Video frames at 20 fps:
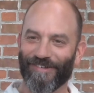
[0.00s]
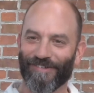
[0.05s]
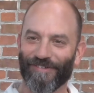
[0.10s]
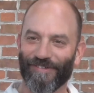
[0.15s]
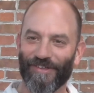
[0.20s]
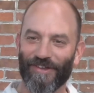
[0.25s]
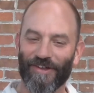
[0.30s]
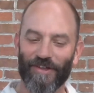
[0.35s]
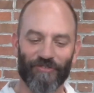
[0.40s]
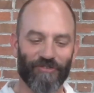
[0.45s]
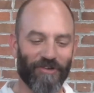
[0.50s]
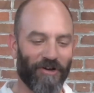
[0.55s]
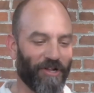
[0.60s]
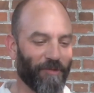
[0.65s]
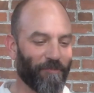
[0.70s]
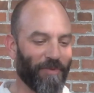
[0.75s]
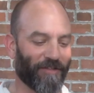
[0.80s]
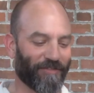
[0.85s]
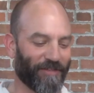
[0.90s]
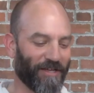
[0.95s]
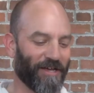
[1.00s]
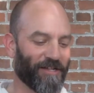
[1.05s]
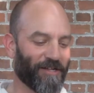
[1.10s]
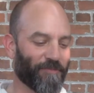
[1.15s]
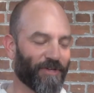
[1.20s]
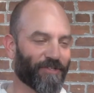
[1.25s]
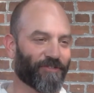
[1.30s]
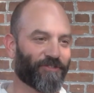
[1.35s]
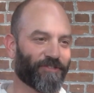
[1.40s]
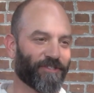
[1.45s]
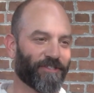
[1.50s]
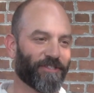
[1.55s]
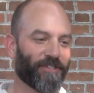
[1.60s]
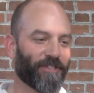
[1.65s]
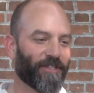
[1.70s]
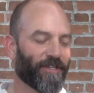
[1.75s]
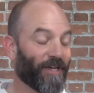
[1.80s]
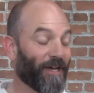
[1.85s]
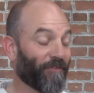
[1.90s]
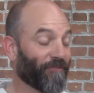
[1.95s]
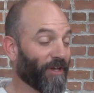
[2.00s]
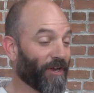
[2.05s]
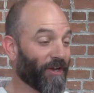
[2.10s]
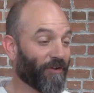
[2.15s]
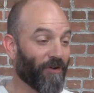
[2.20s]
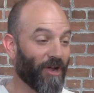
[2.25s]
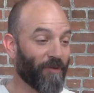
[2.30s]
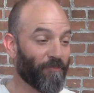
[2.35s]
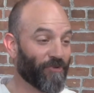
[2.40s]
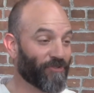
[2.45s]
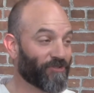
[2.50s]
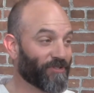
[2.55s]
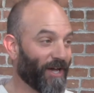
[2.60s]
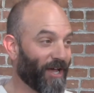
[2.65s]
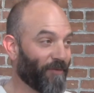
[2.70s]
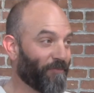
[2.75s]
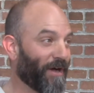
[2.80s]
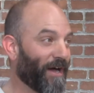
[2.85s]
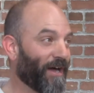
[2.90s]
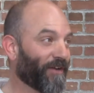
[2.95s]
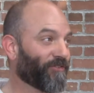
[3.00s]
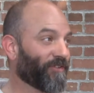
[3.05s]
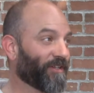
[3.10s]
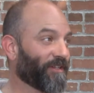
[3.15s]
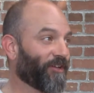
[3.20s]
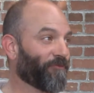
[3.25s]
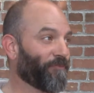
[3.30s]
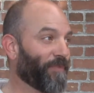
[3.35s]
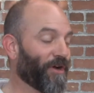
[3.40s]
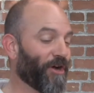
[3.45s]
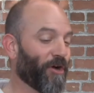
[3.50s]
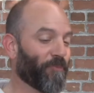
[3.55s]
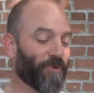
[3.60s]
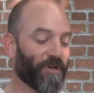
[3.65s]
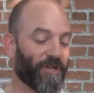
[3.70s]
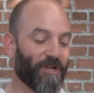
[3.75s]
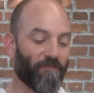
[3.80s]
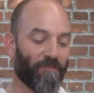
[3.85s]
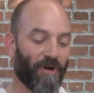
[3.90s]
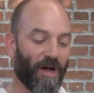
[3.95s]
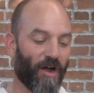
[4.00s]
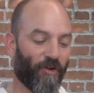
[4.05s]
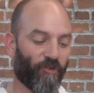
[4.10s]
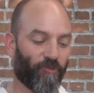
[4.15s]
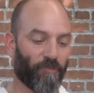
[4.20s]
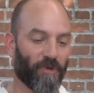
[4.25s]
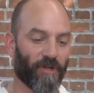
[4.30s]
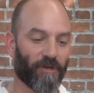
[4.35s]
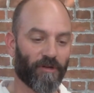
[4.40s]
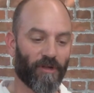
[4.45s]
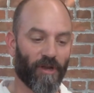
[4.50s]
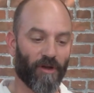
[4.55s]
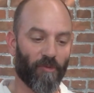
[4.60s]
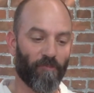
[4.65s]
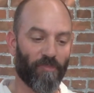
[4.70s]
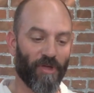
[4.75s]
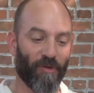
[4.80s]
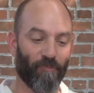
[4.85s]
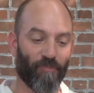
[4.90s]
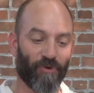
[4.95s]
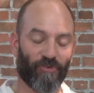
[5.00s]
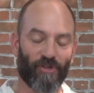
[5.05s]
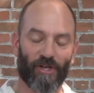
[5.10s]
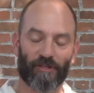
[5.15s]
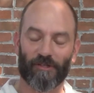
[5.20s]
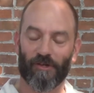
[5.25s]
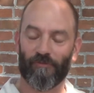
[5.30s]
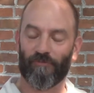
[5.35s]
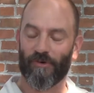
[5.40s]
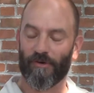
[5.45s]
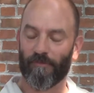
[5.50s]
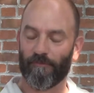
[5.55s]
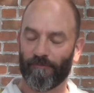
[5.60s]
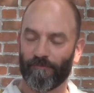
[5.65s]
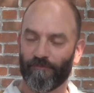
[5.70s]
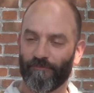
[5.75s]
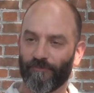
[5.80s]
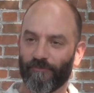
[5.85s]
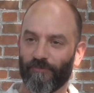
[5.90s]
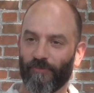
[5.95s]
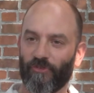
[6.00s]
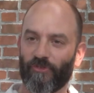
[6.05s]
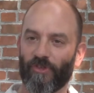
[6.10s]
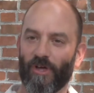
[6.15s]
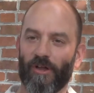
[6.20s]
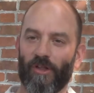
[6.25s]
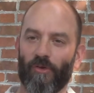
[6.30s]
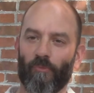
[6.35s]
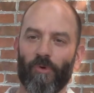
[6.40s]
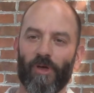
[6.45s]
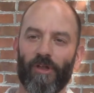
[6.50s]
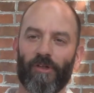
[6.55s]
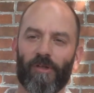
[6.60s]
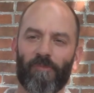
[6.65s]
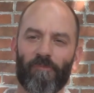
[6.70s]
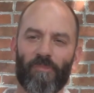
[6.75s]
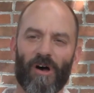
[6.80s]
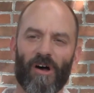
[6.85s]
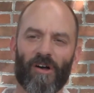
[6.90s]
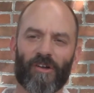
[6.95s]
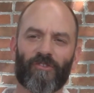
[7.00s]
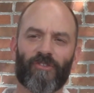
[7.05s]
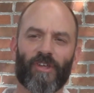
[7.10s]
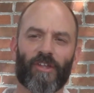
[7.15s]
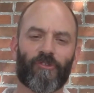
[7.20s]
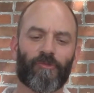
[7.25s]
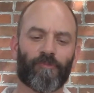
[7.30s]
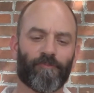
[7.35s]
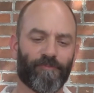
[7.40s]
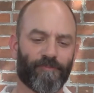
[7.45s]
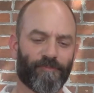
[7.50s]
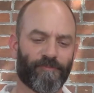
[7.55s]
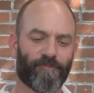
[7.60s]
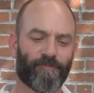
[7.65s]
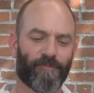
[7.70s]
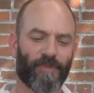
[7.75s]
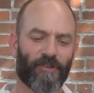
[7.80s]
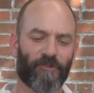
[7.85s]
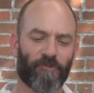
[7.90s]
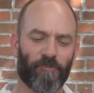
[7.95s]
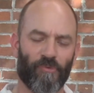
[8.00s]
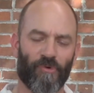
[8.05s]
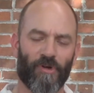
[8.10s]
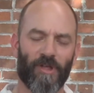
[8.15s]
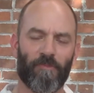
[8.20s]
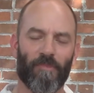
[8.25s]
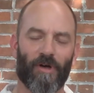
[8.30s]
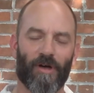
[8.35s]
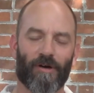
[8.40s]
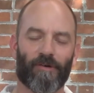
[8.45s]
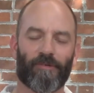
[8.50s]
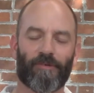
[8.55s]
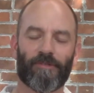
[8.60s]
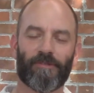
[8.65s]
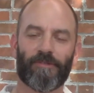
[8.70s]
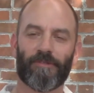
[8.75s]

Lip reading: It's all about the elements. I've got a great Bouchard box. I love my open-end box, but, being protected from sun and wind and bugs, that's primo.